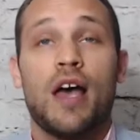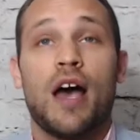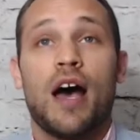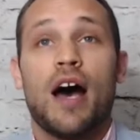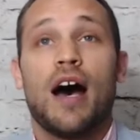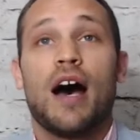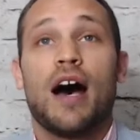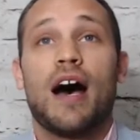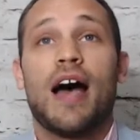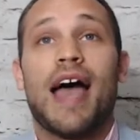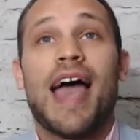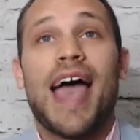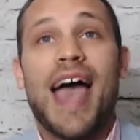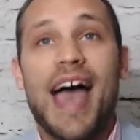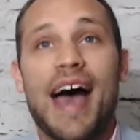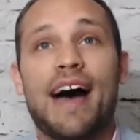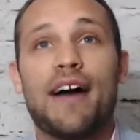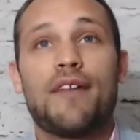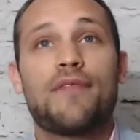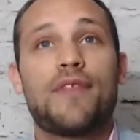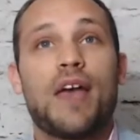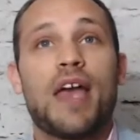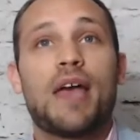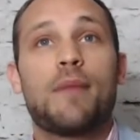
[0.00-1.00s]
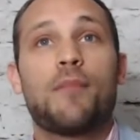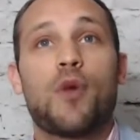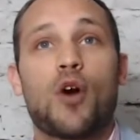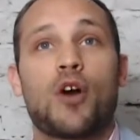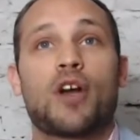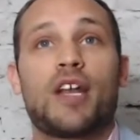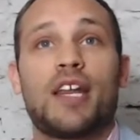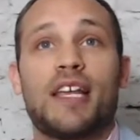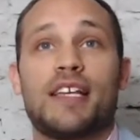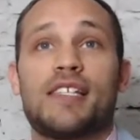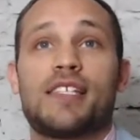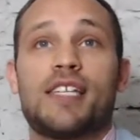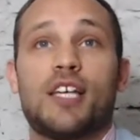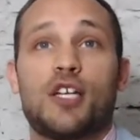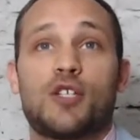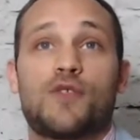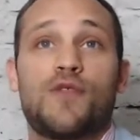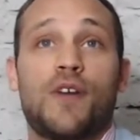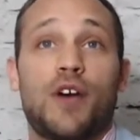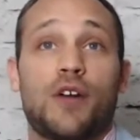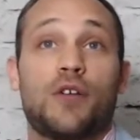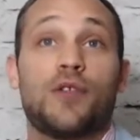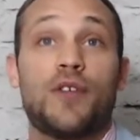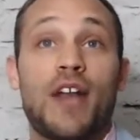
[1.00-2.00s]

have a marketing and sales funnel.